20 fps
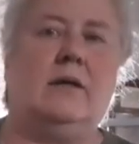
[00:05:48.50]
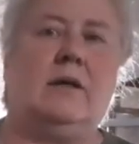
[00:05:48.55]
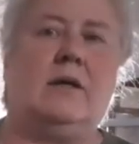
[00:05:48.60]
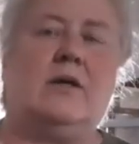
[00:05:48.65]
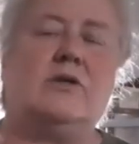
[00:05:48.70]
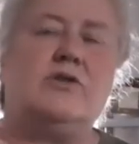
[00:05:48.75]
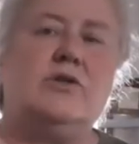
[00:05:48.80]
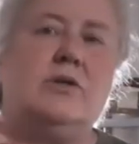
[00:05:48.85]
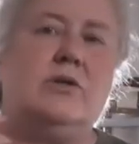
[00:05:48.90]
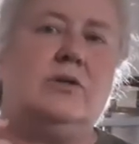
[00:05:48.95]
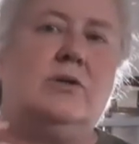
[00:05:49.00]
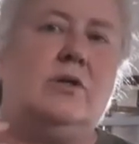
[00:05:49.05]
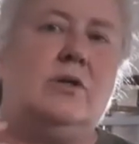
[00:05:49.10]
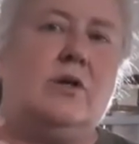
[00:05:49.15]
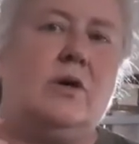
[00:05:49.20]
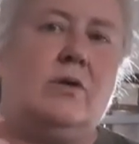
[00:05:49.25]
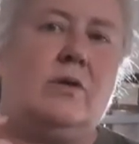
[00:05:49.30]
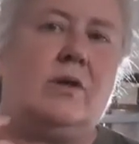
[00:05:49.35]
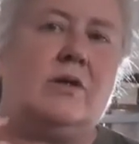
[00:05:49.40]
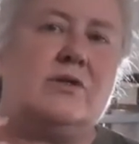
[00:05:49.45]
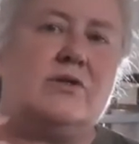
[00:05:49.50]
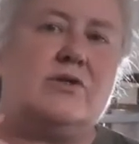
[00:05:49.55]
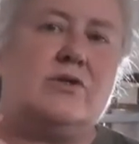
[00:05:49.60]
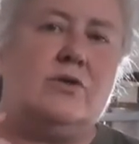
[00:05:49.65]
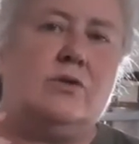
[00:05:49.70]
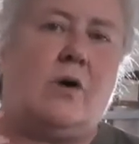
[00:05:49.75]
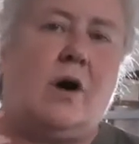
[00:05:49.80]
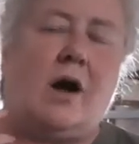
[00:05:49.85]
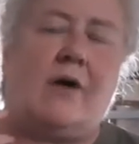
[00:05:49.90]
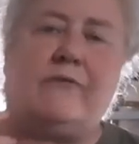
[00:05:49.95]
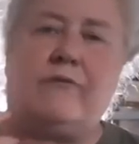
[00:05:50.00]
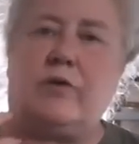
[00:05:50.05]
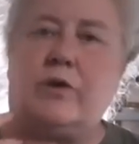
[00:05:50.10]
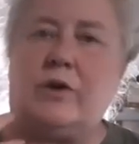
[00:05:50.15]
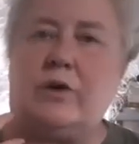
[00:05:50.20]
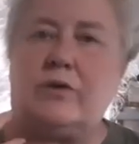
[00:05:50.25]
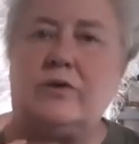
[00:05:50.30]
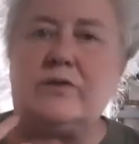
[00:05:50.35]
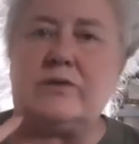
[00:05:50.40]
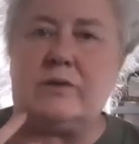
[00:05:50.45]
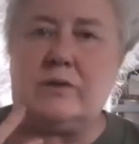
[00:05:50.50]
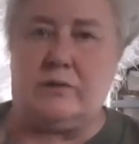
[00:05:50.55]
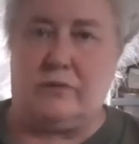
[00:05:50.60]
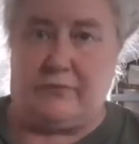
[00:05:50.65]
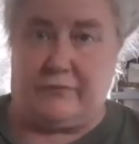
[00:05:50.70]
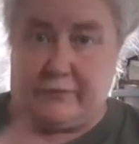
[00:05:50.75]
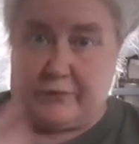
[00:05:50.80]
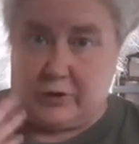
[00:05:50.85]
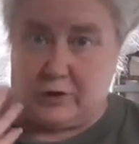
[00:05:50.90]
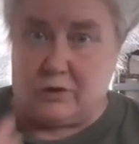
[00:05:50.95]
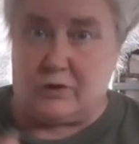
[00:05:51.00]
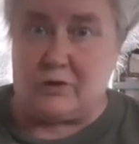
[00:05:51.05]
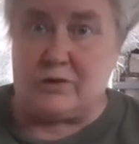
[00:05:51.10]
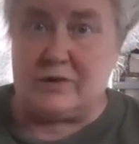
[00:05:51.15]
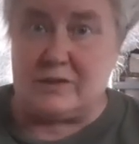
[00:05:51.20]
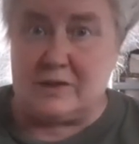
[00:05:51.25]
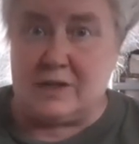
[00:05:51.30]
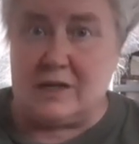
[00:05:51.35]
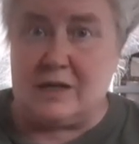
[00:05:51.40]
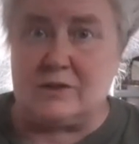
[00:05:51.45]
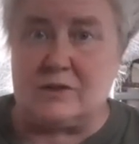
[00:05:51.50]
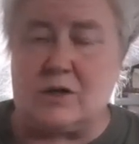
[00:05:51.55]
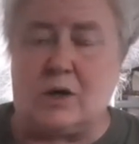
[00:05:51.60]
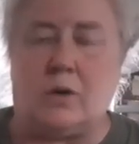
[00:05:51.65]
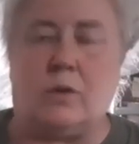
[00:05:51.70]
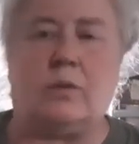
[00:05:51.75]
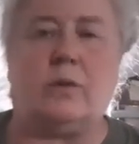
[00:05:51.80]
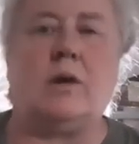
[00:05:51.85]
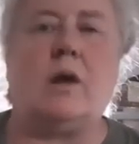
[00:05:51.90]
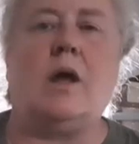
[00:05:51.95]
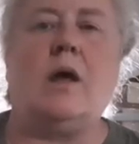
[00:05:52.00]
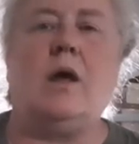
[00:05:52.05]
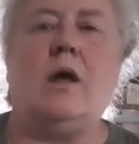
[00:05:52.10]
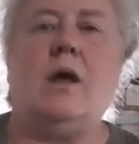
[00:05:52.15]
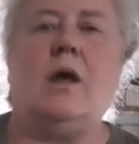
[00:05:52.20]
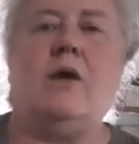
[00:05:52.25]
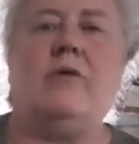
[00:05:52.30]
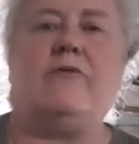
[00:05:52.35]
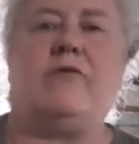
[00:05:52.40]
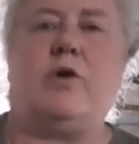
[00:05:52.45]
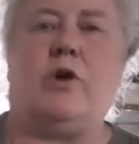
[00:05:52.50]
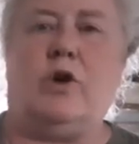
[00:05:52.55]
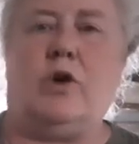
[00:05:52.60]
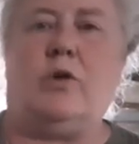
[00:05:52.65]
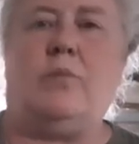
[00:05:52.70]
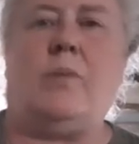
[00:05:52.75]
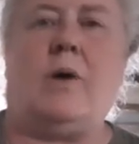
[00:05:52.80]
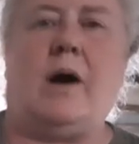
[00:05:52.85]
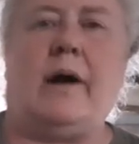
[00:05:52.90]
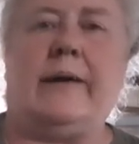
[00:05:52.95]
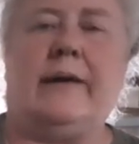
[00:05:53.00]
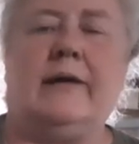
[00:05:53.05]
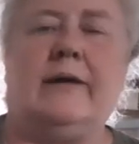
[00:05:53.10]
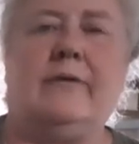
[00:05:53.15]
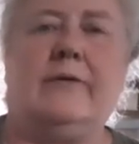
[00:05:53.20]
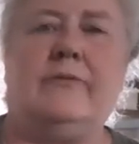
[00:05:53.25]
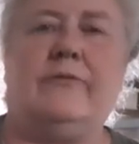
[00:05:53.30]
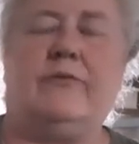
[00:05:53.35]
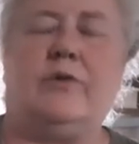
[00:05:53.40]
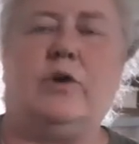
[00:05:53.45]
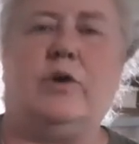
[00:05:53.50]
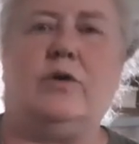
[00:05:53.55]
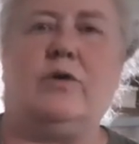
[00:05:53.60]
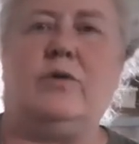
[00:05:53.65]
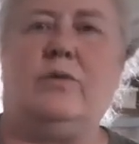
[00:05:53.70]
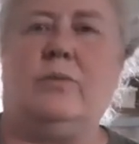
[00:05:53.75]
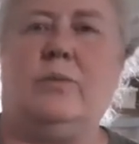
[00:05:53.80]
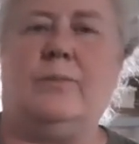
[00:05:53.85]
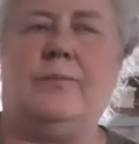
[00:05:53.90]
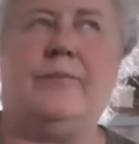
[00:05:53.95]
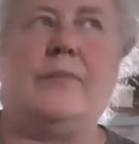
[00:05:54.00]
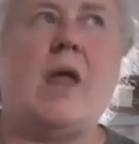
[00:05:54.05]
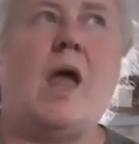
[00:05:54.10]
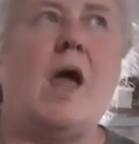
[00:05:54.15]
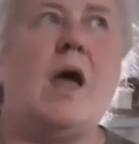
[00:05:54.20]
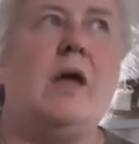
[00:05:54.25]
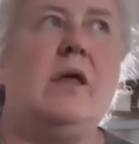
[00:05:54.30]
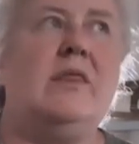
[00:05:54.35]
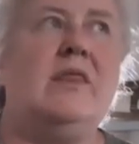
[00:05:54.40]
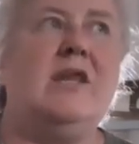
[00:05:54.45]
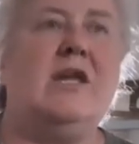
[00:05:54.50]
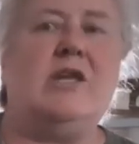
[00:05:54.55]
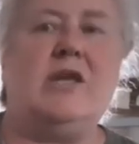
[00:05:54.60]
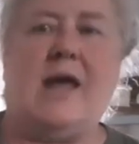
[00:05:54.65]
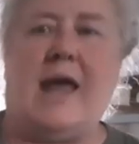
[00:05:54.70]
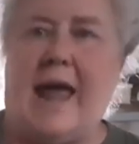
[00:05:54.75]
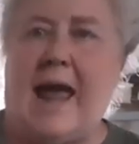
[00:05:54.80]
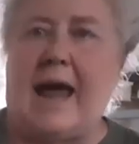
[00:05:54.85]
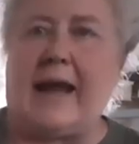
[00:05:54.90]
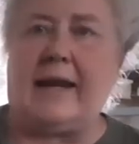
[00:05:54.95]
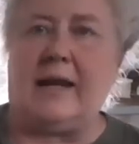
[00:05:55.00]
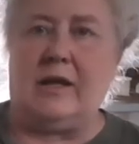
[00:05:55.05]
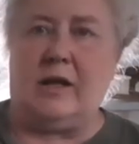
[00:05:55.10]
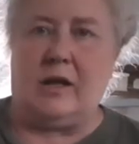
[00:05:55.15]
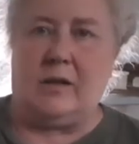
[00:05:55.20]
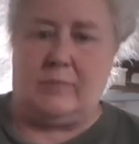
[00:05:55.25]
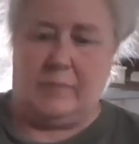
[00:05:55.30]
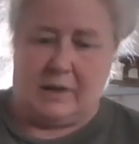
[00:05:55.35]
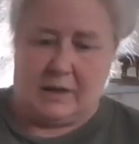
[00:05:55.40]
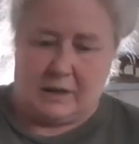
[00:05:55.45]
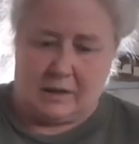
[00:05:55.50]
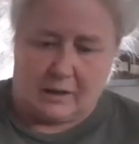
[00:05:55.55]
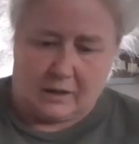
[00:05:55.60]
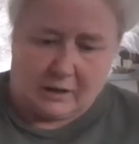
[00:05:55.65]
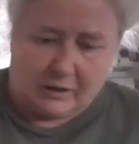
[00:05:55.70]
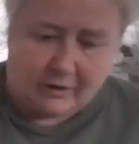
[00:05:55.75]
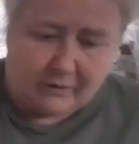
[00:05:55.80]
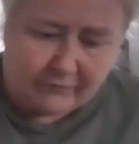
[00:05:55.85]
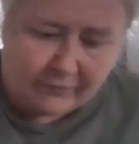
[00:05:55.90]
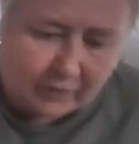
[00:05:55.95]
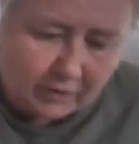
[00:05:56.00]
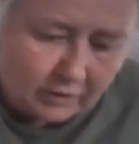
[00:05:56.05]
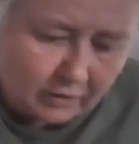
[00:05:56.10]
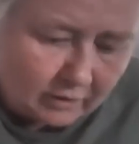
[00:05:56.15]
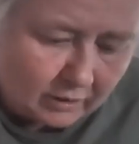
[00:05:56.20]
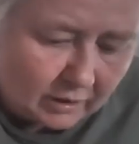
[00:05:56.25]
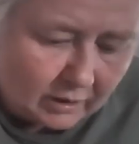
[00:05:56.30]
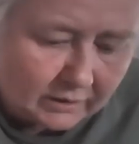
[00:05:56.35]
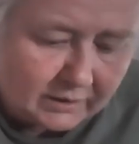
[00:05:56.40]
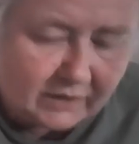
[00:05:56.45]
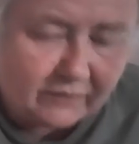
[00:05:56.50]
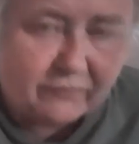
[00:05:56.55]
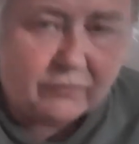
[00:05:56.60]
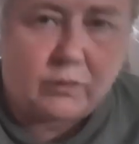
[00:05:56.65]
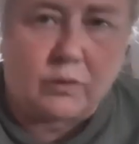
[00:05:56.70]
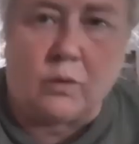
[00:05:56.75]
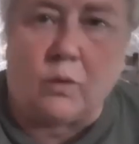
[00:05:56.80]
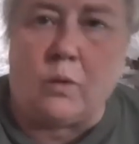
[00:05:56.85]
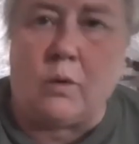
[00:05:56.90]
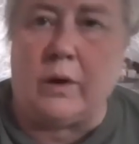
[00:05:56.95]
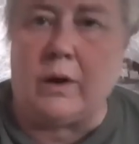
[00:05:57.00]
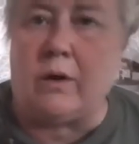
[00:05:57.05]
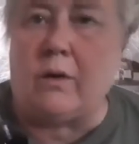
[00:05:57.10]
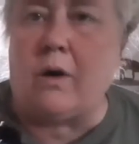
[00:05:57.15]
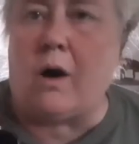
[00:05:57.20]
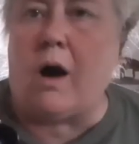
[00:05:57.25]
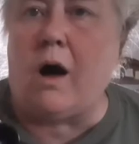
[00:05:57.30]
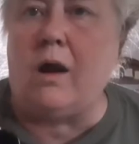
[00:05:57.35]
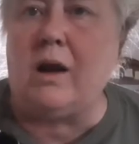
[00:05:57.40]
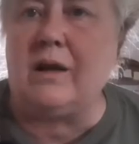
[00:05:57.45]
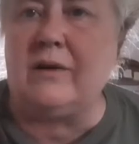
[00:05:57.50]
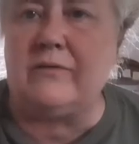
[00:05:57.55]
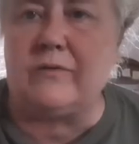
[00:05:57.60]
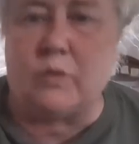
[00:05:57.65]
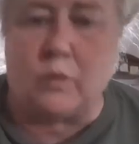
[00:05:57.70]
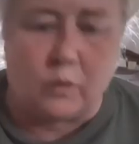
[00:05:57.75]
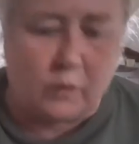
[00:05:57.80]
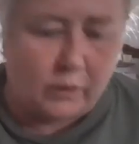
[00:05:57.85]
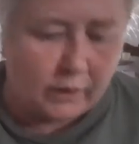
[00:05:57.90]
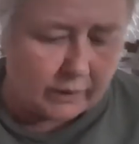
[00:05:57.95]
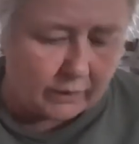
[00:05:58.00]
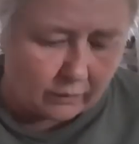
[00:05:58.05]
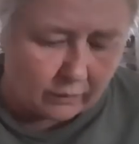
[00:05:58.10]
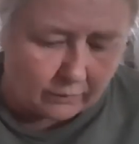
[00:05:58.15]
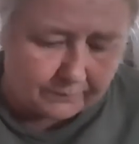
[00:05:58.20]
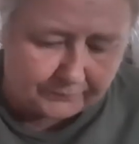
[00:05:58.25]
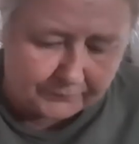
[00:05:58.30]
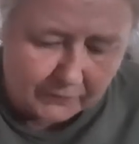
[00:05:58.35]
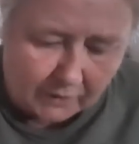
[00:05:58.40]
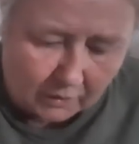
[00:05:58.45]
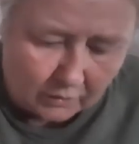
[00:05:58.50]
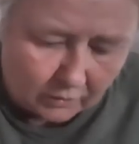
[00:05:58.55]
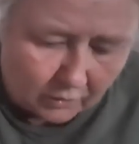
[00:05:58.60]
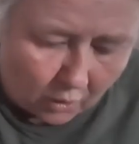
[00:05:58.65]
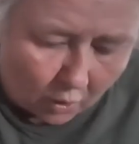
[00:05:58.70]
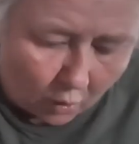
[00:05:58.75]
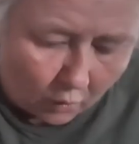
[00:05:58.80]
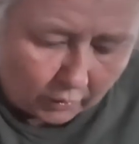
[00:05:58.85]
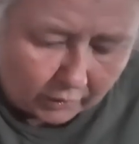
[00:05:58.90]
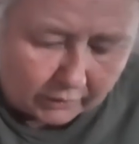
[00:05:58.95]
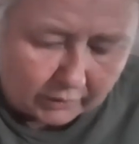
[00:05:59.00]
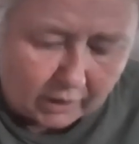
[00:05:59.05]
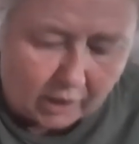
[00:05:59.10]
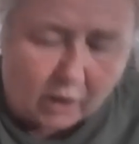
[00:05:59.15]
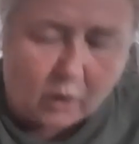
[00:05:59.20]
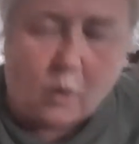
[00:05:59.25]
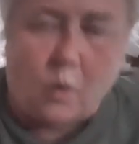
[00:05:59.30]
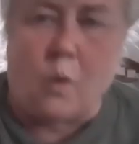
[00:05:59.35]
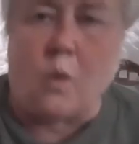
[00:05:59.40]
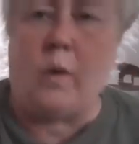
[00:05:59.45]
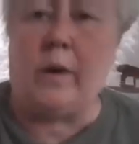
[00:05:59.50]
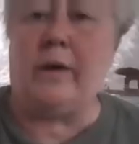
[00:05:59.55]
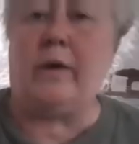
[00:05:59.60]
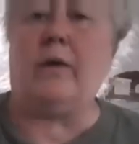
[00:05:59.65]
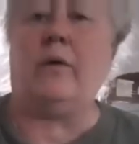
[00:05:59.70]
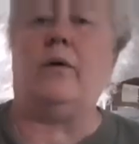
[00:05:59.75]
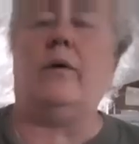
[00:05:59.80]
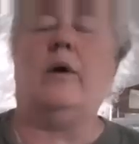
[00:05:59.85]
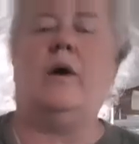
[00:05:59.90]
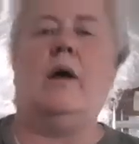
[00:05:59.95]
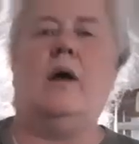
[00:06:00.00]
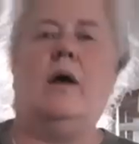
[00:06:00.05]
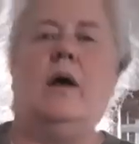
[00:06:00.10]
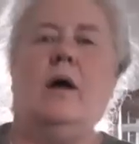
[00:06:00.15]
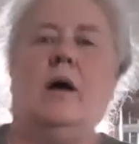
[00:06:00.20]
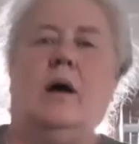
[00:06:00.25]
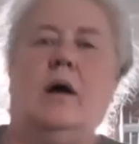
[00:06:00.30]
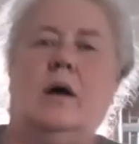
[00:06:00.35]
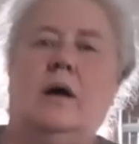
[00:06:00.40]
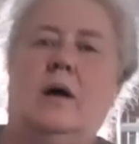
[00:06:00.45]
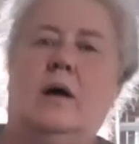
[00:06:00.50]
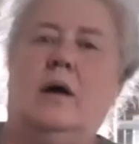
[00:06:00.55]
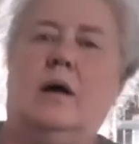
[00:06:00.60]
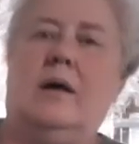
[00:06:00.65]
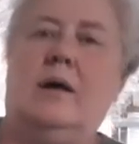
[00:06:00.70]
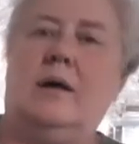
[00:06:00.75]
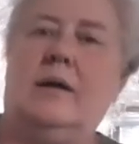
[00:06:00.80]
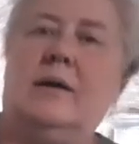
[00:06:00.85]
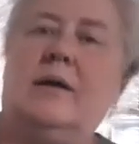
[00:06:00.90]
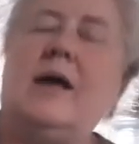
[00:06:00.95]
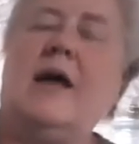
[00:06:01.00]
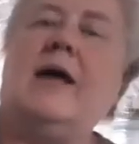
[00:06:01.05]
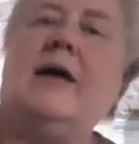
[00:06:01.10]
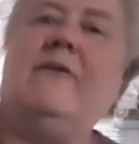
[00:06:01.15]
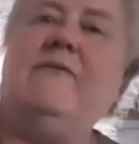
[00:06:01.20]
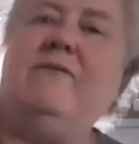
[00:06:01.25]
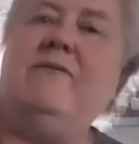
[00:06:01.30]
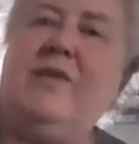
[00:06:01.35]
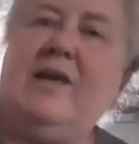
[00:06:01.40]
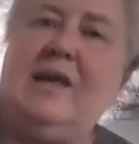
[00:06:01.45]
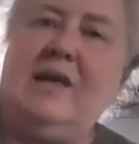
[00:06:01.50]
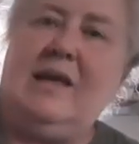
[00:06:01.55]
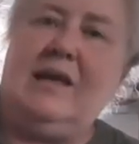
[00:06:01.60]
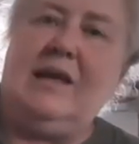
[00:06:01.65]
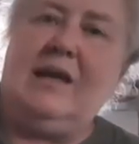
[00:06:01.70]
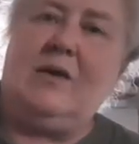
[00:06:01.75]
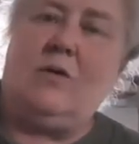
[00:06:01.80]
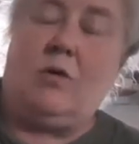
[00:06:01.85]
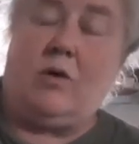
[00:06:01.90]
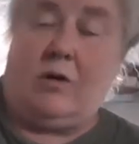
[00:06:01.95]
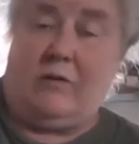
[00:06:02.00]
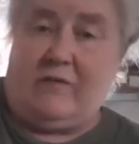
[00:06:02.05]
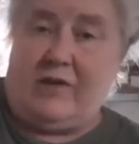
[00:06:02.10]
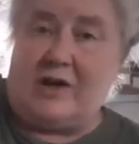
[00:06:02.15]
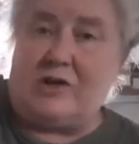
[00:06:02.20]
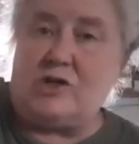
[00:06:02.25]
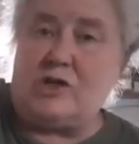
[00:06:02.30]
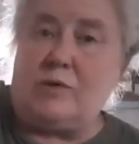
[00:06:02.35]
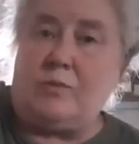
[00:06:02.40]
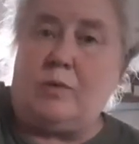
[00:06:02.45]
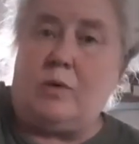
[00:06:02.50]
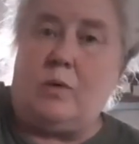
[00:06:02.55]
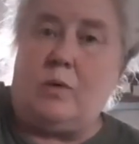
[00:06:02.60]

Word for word: because you, you know it's too hot for your for your skin tone, for your body, for your. Then you add a little bit of a different oil, olive oil, coconut oil, uh, VE oil, vegetable